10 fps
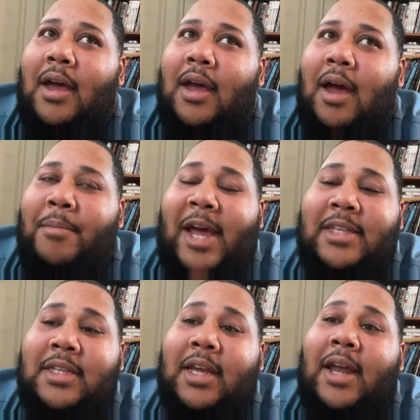I'm not
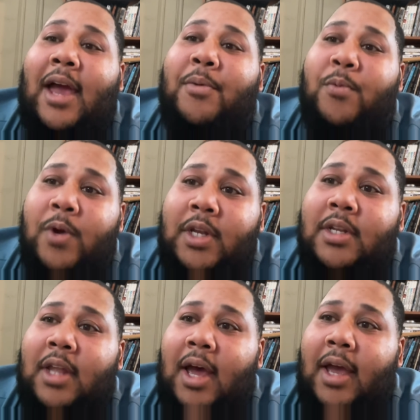saying I wouldn't
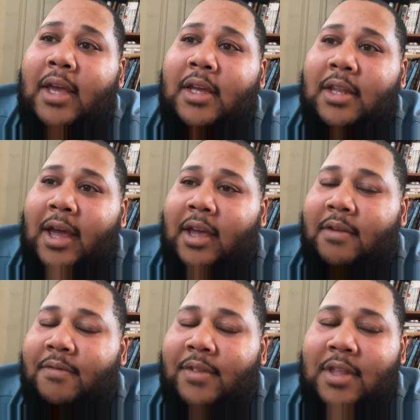lie, like
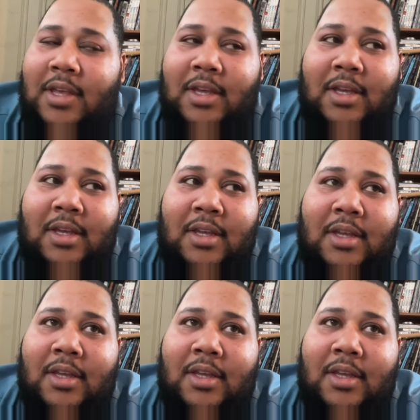if the